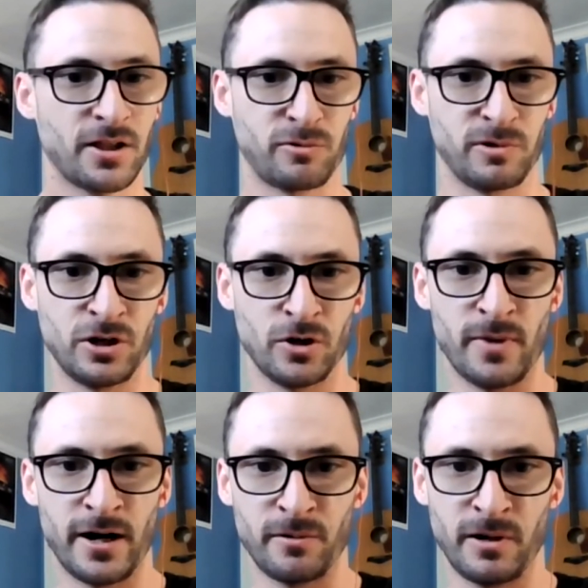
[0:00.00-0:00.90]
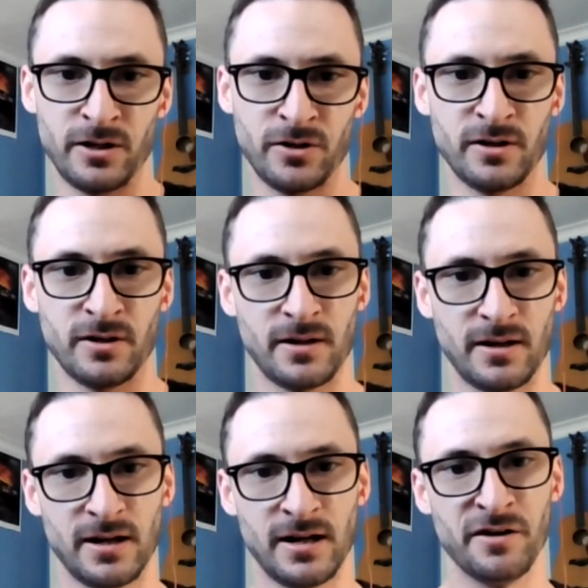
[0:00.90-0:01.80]
3-year moderator
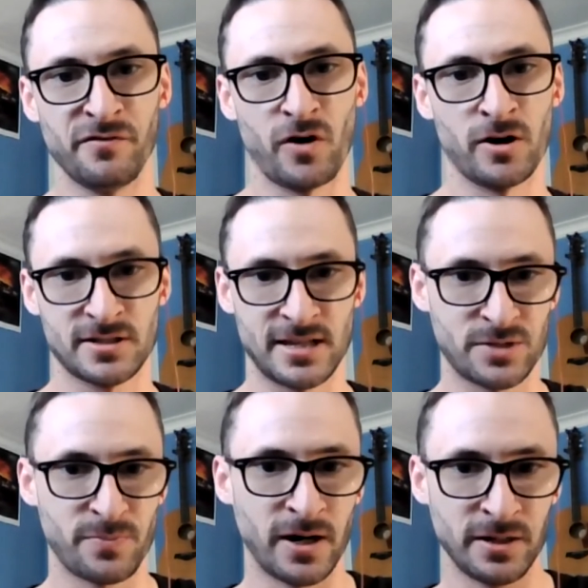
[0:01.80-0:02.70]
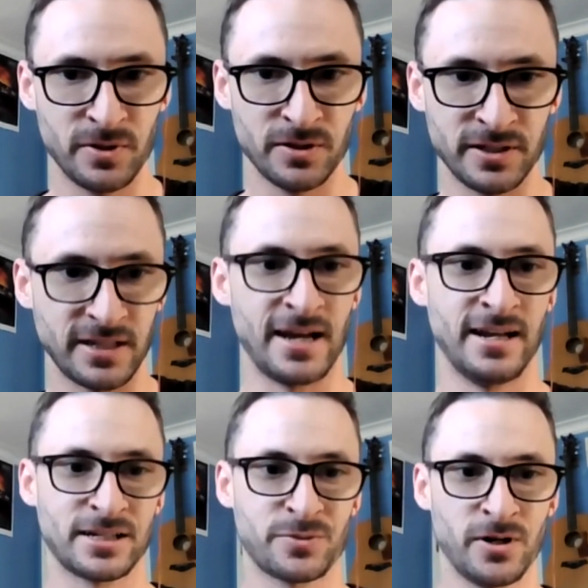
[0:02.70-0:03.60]
of r/bodybuilding and
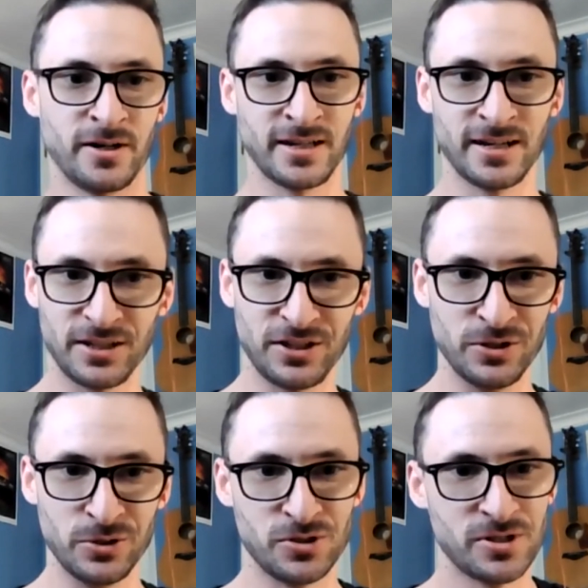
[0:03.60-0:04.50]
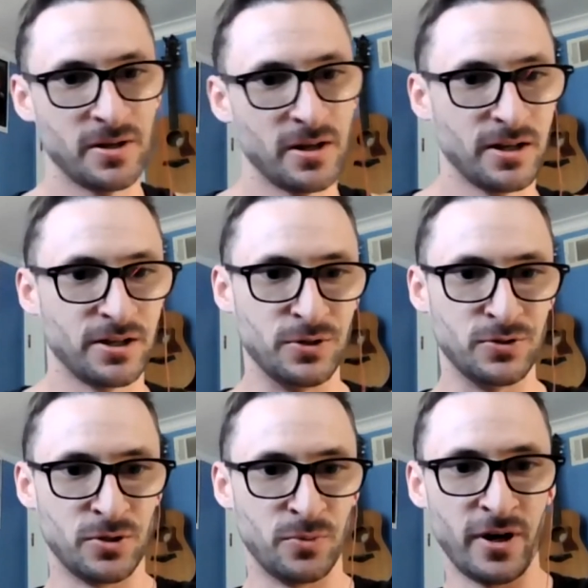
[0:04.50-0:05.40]
expert on getting huge,
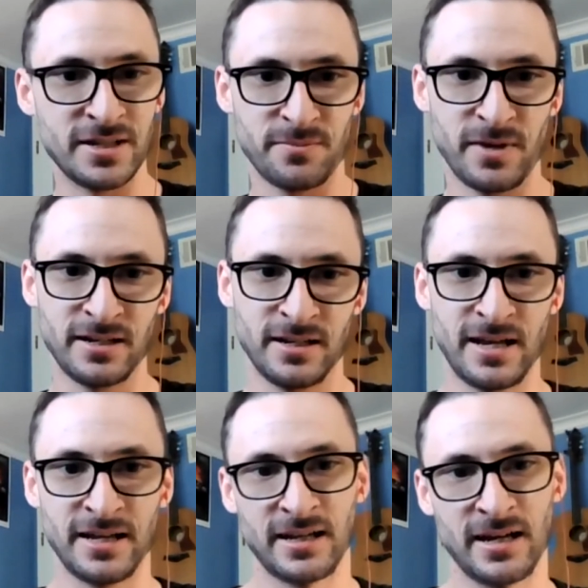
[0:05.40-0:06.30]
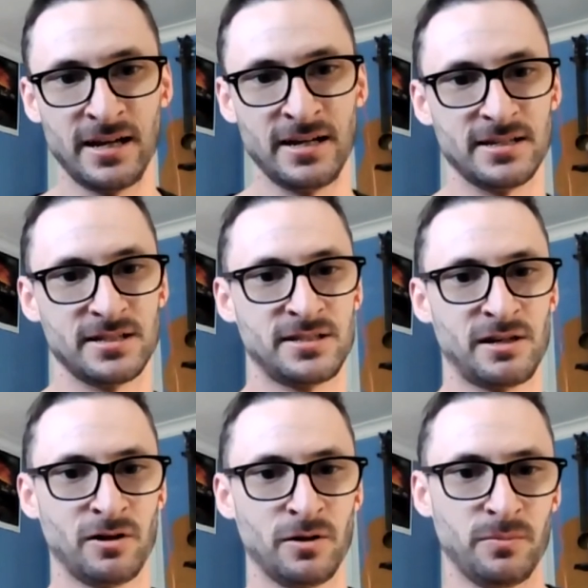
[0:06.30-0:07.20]
user brazenmaiden, aka
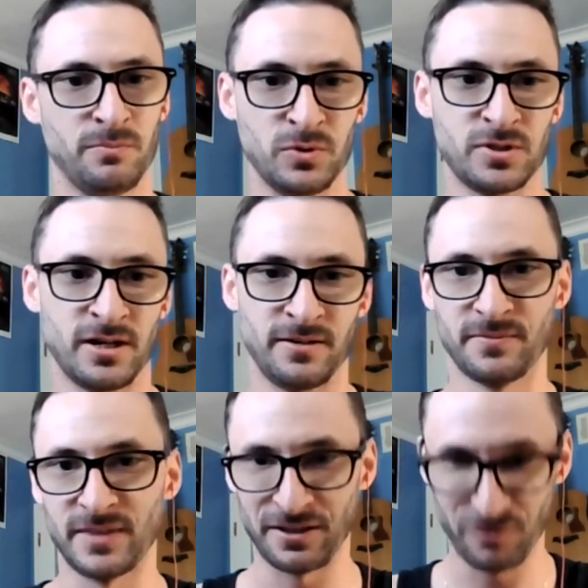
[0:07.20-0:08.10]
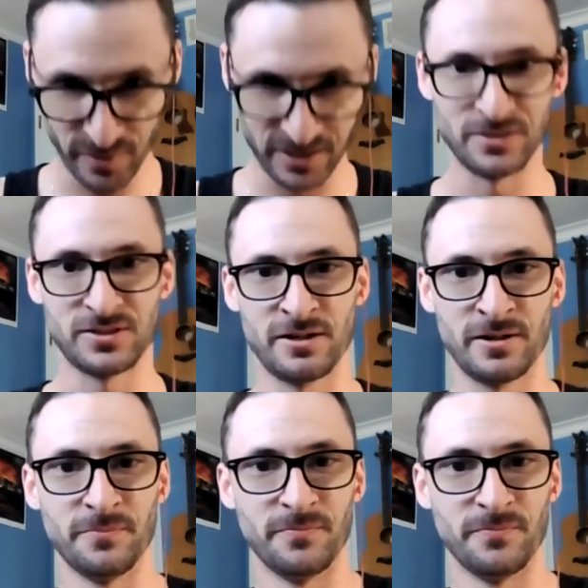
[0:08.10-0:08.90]
Sara Mouton. Thank you for being here, Sara.